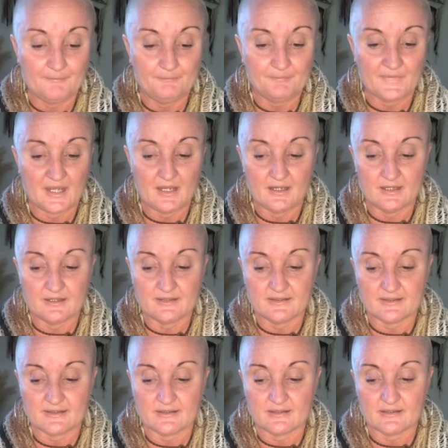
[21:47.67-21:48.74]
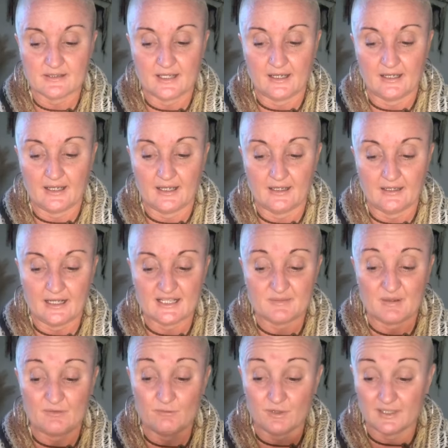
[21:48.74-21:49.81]
is and has
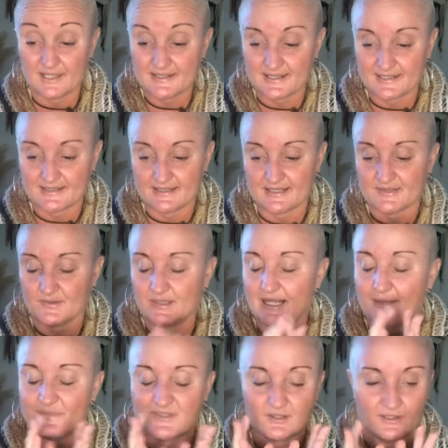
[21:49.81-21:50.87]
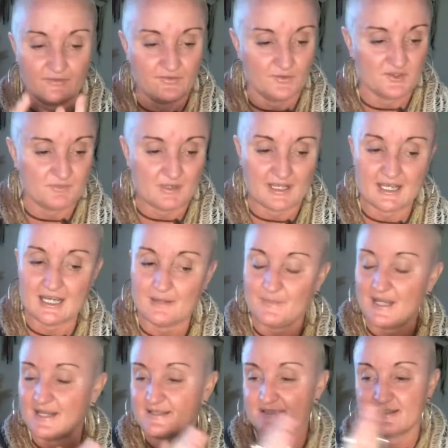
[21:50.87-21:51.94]
been really successful, absolutely fills my cup,
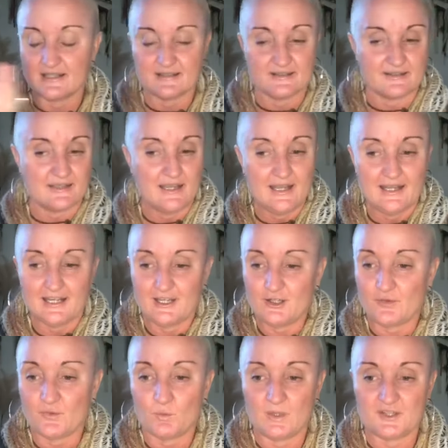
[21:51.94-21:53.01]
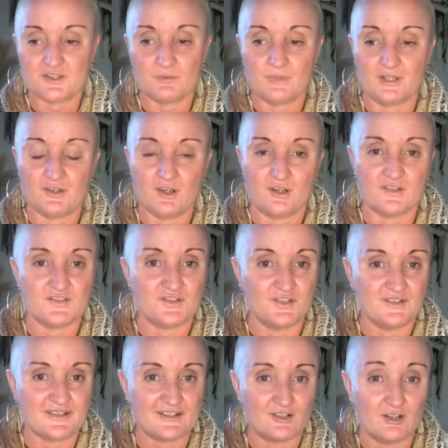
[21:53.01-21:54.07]
as does, the one-to-one yoga
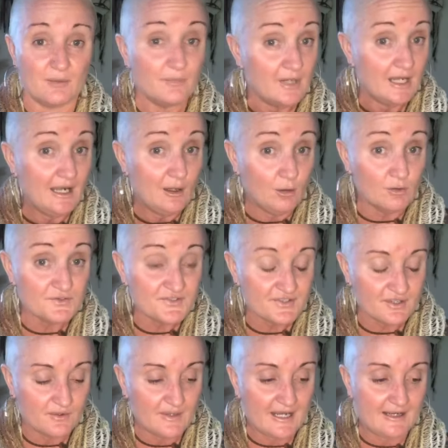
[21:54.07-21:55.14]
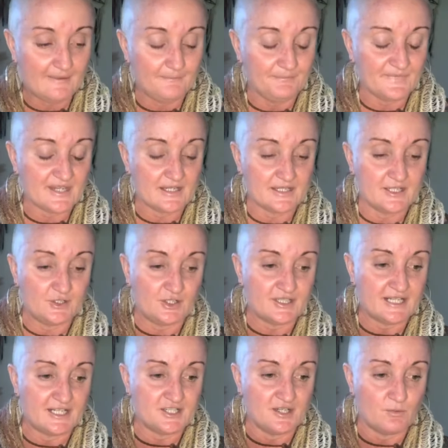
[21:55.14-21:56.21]
students that I'm also,
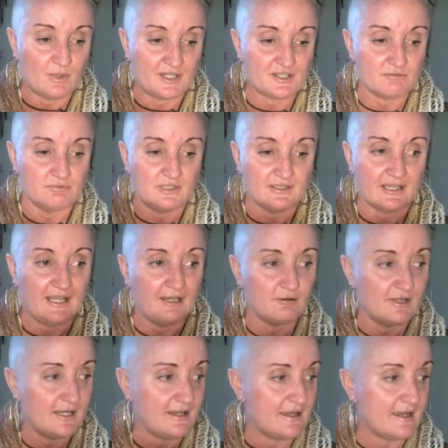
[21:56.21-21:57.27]
teaching one-to-one. Kerry